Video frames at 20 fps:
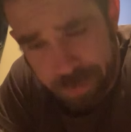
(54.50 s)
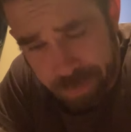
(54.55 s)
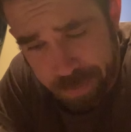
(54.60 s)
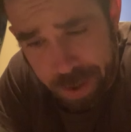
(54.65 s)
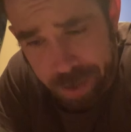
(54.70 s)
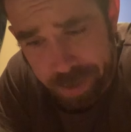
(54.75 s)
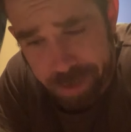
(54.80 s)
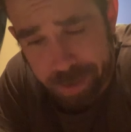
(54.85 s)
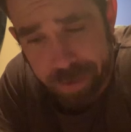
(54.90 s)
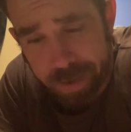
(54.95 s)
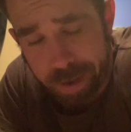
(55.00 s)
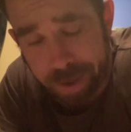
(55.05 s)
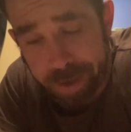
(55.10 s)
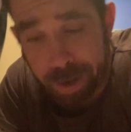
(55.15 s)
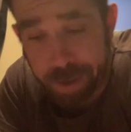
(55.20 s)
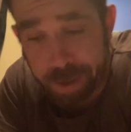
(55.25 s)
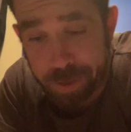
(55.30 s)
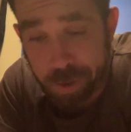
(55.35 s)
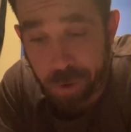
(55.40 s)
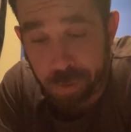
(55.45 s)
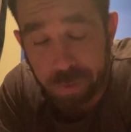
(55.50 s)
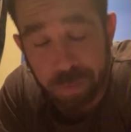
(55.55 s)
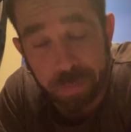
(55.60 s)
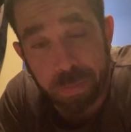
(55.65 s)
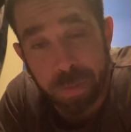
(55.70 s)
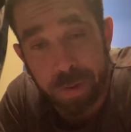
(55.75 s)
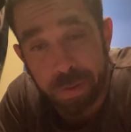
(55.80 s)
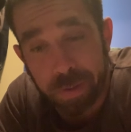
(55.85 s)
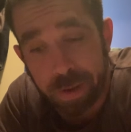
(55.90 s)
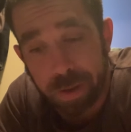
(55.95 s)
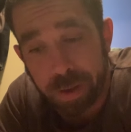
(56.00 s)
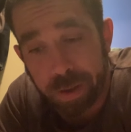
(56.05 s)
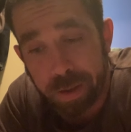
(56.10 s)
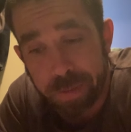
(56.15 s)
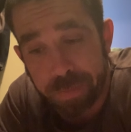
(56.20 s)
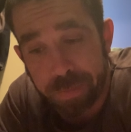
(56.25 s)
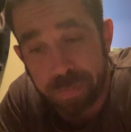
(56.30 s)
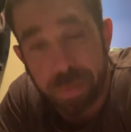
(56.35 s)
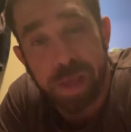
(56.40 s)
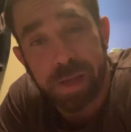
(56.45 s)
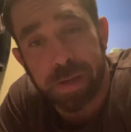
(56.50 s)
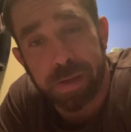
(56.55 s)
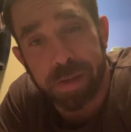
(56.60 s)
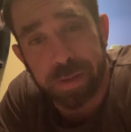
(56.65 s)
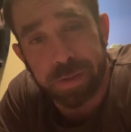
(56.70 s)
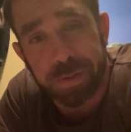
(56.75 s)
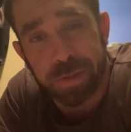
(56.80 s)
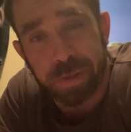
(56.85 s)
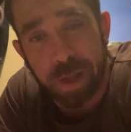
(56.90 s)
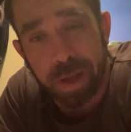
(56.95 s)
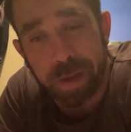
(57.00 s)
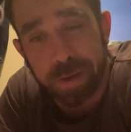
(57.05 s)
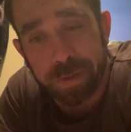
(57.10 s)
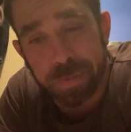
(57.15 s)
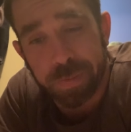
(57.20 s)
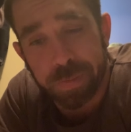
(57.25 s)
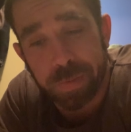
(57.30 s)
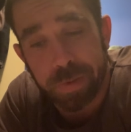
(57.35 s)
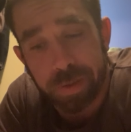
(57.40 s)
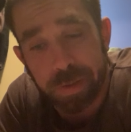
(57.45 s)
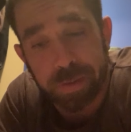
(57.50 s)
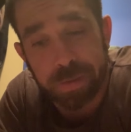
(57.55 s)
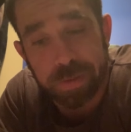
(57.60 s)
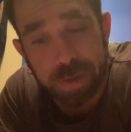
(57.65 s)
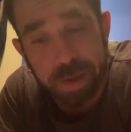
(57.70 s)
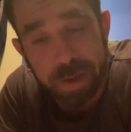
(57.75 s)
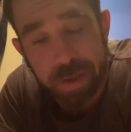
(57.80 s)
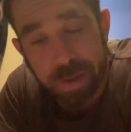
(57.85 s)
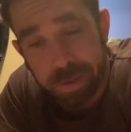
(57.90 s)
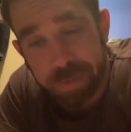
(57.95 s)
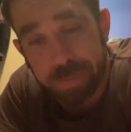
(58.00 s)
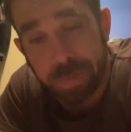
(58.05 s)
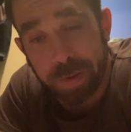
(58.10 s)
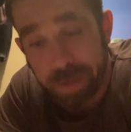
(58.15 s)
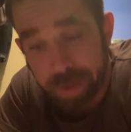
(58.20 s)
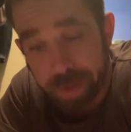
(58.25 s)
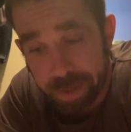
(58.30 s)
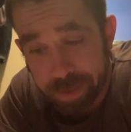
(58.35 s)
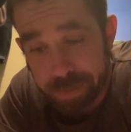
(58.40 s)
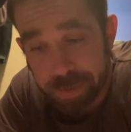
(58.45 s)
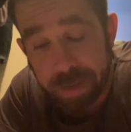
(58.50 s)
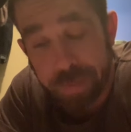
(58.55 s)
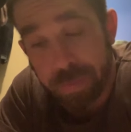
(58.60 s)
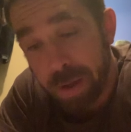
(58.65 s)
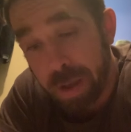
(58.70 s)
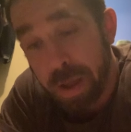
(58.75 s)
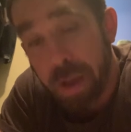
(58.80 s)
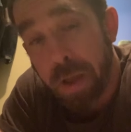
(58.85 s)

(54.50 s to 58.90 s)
making, I, I call them uh, Bakey Enchiladas because it's my last name